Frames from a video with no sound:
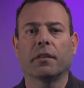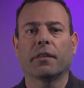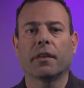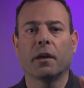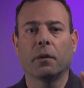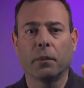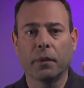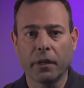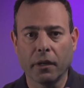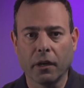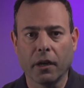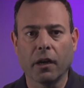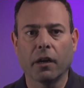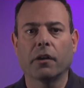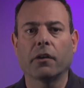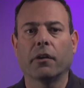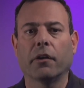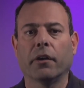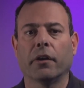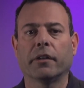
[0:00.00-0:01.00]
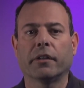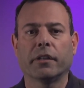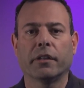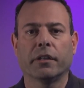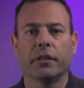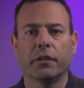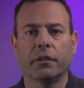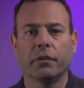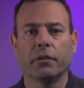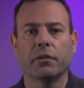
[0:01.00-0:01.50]
that we are going to
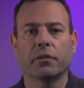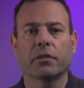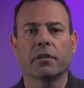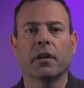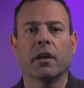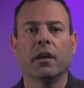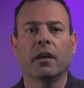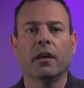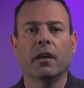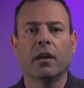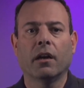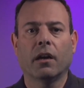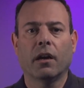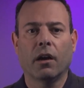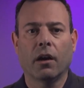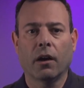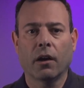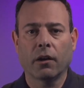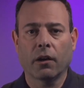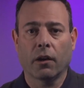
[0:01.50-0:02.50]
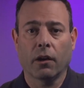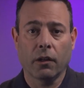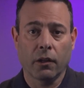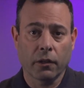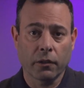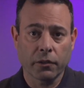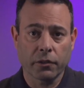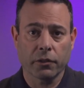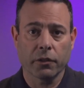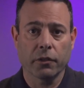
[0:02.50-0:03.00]
use on all
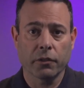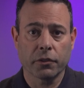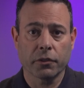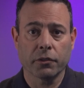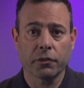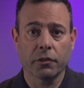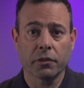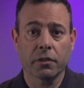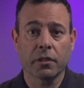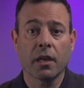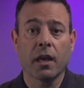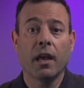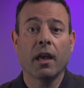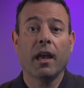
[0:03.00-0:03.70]
our socials.